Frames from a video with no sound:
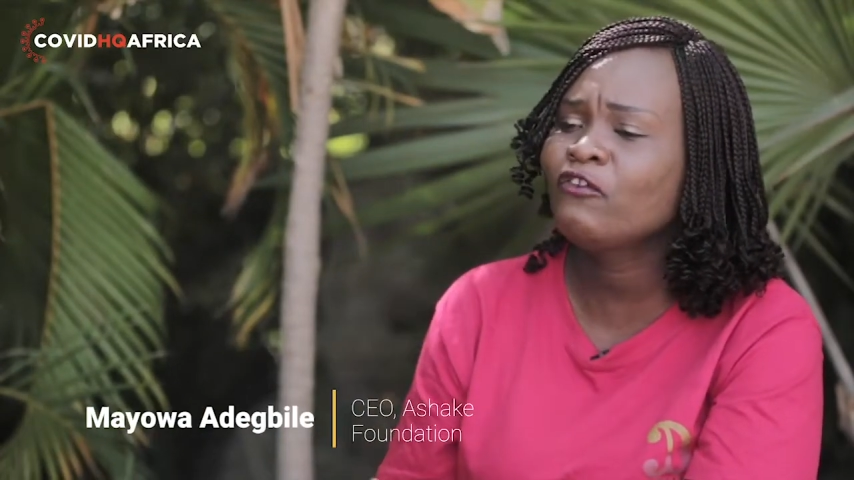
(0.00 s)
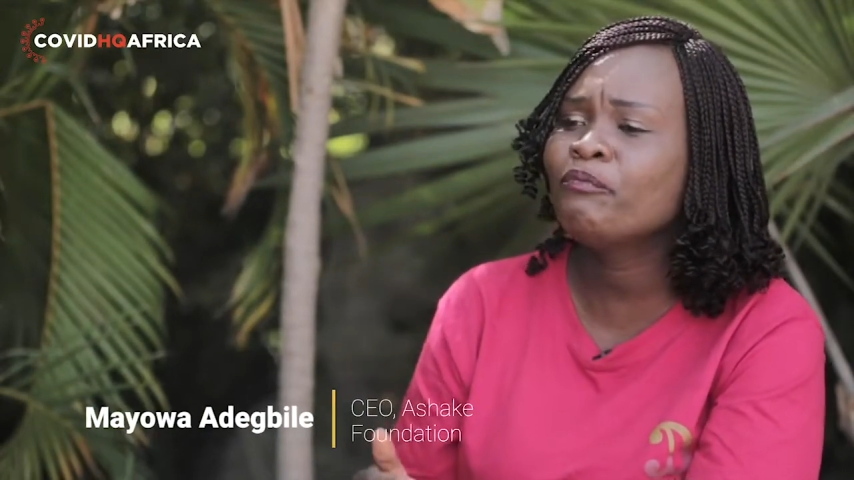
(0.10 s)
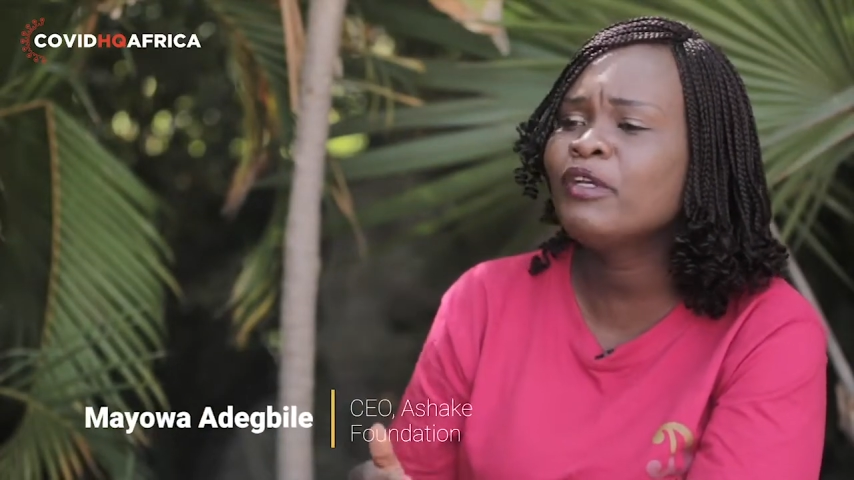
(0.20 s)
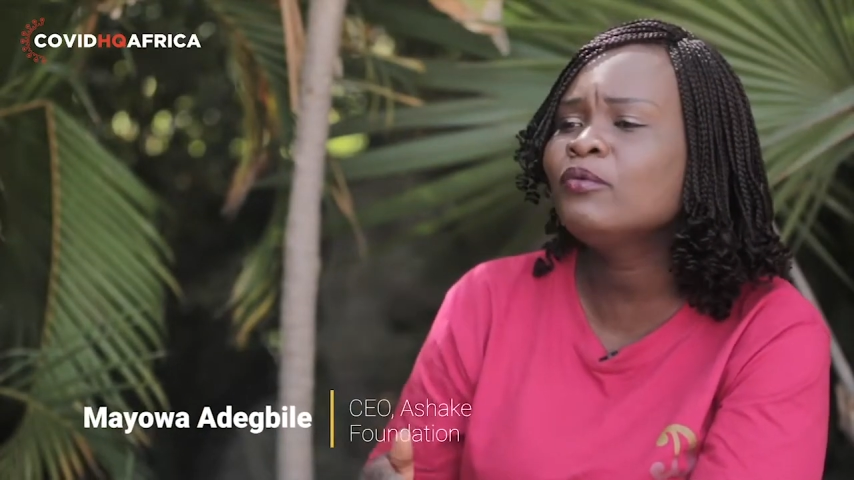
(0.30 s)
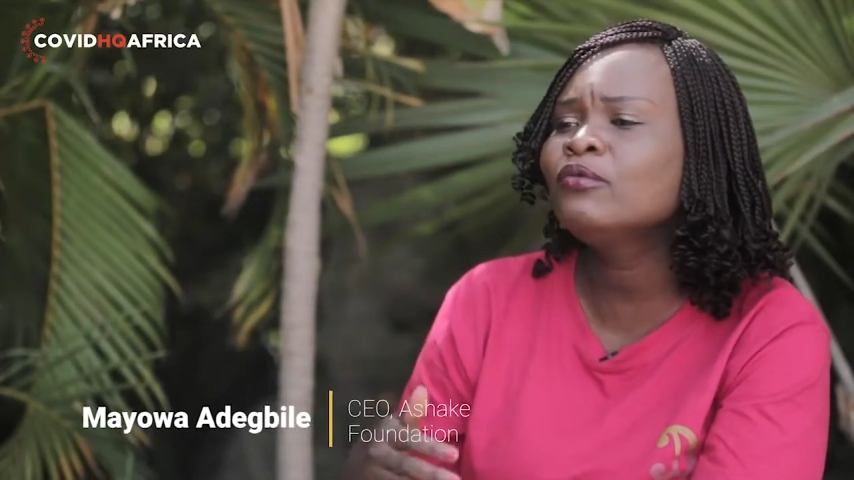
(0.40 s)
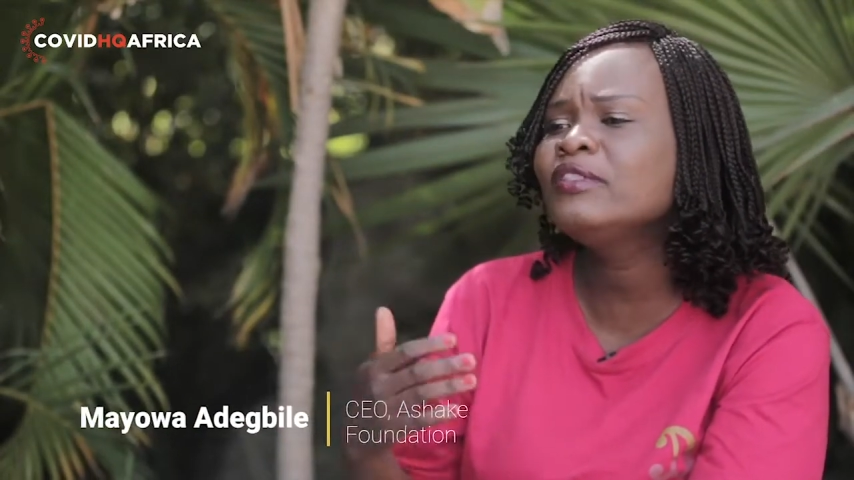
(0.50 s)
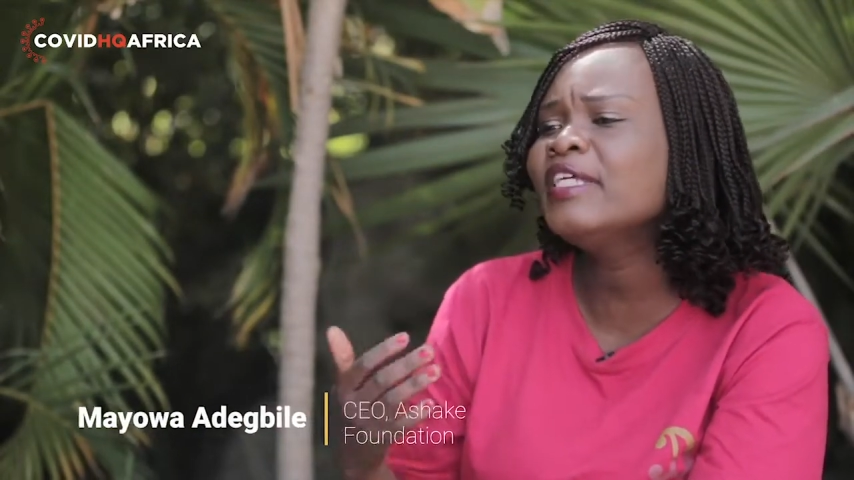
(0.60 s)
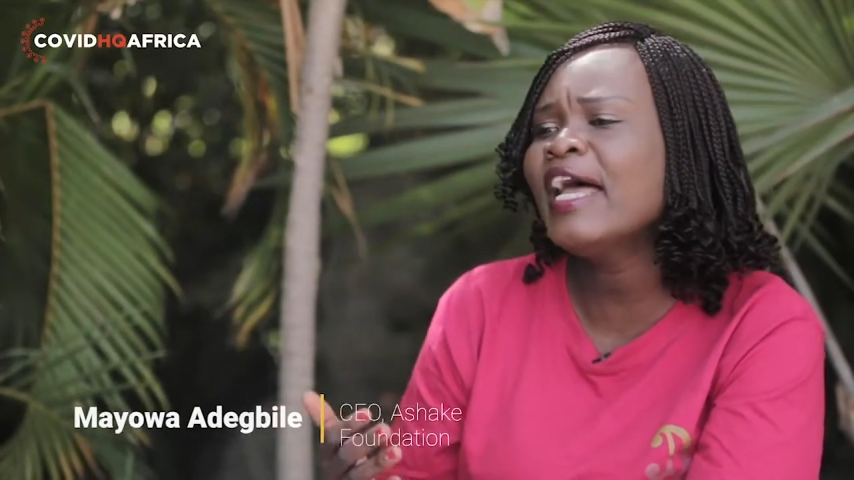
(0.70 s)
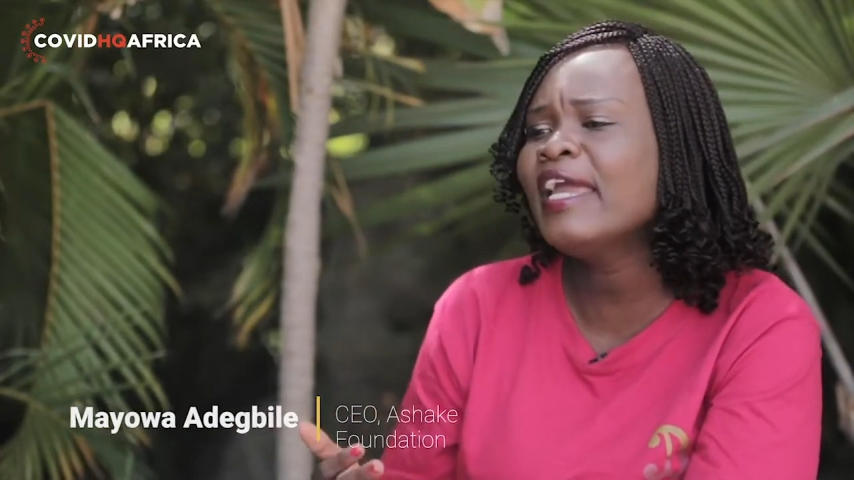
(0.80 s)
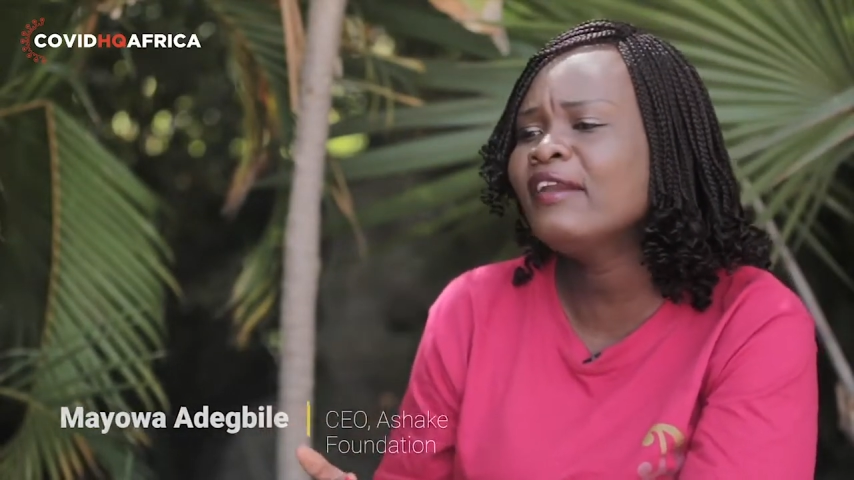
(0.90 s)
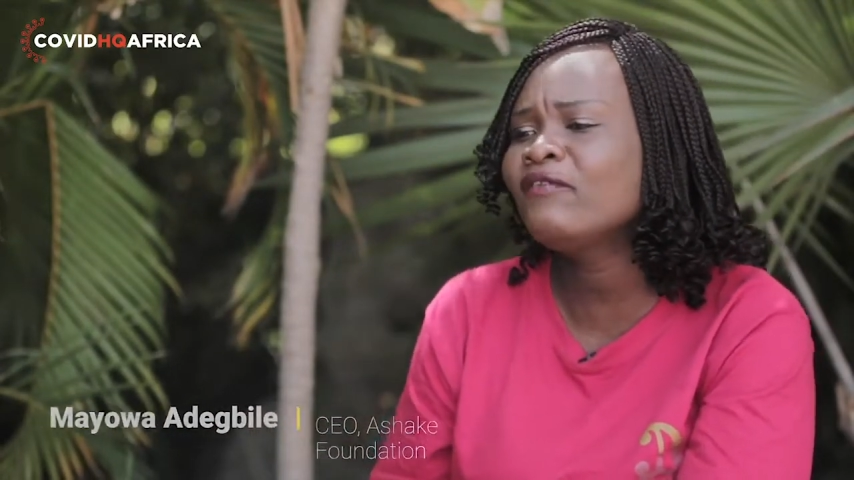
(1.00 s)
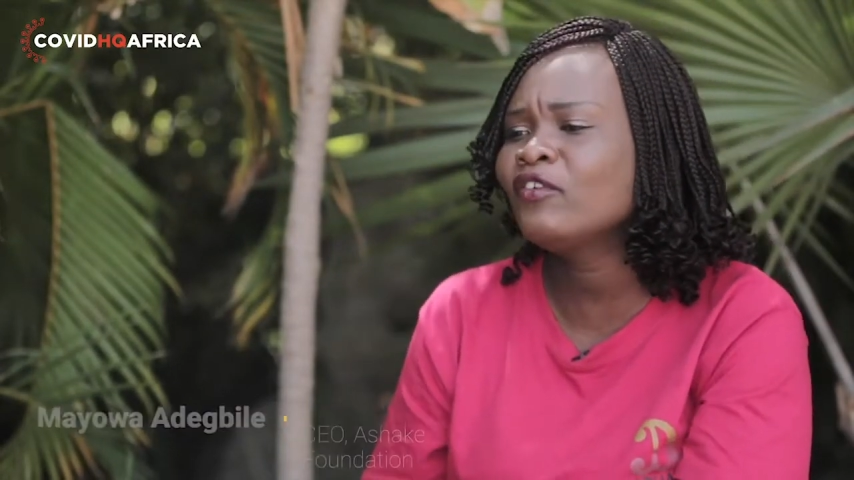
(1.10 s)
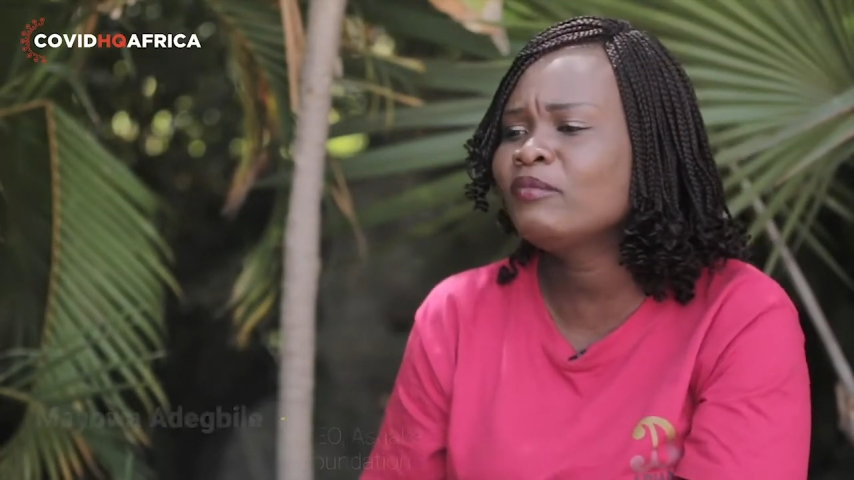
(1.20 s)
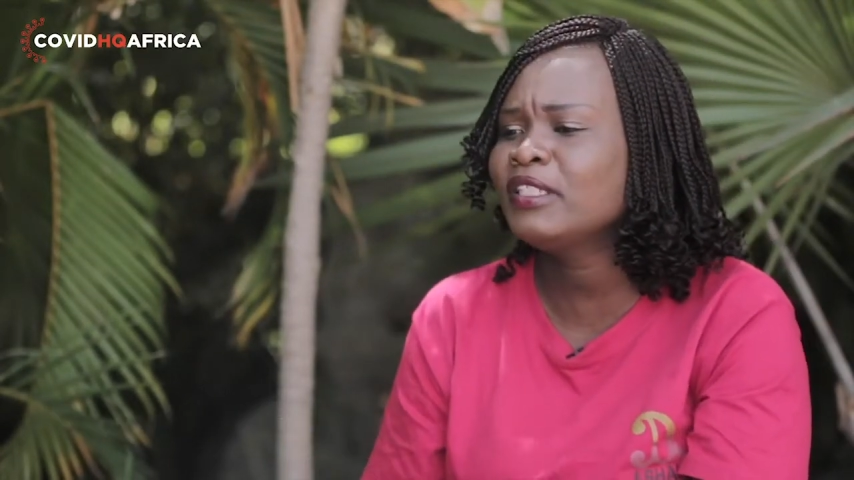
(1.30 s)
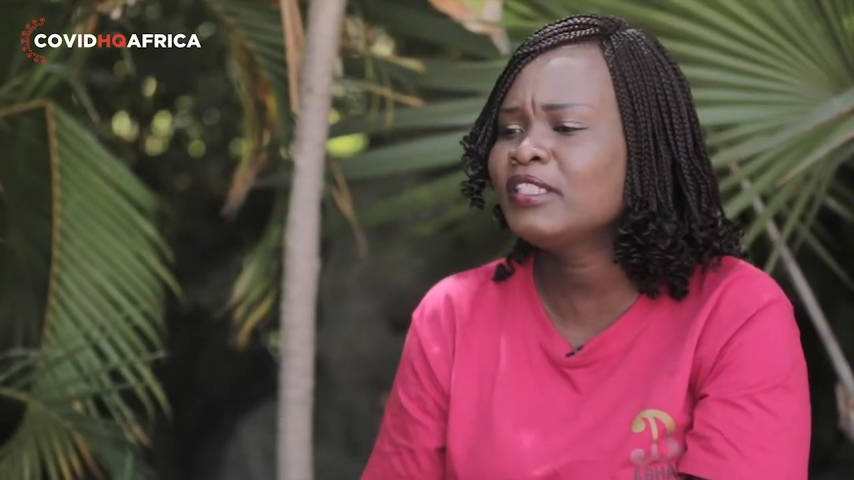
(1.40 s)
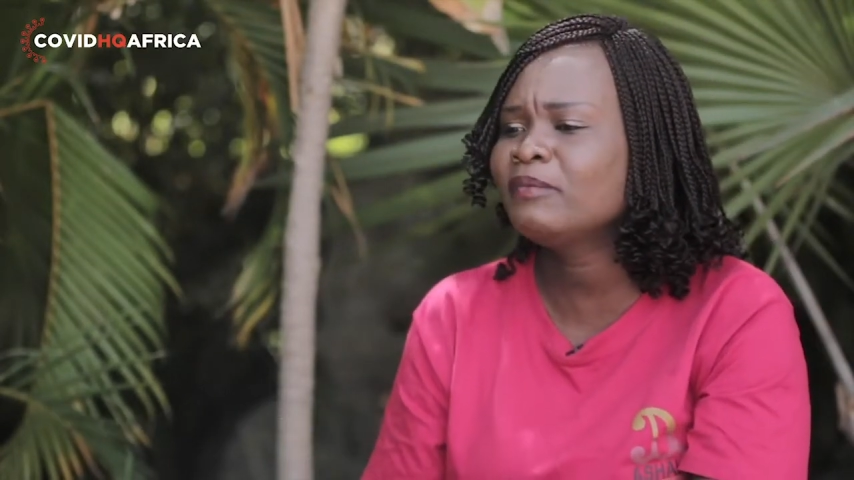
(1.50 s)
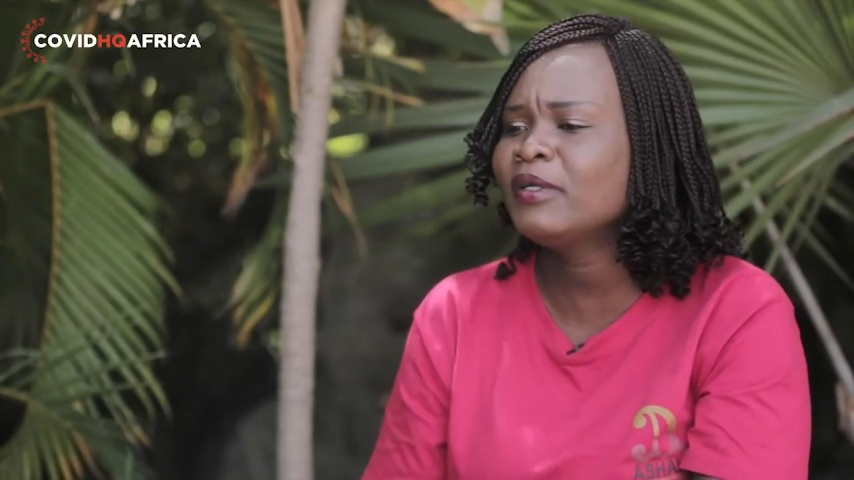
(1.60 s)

of people dying from this